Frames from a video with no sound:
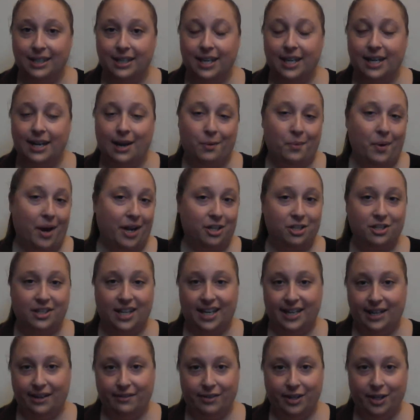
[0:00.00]
and I watched that
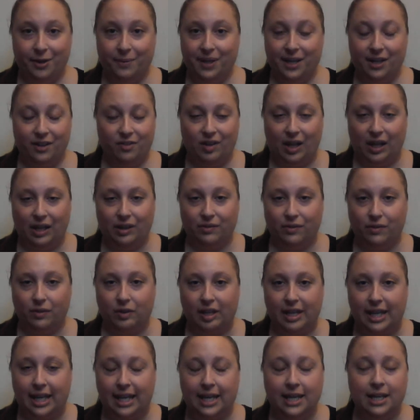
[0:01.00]
every week
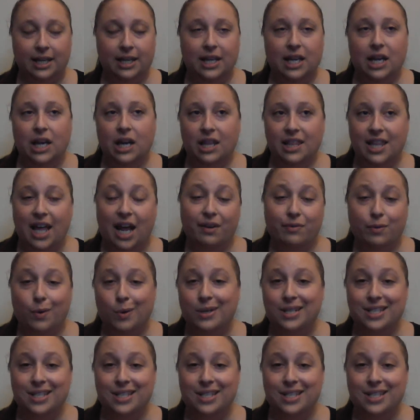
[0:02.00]
faithfully. That, of course,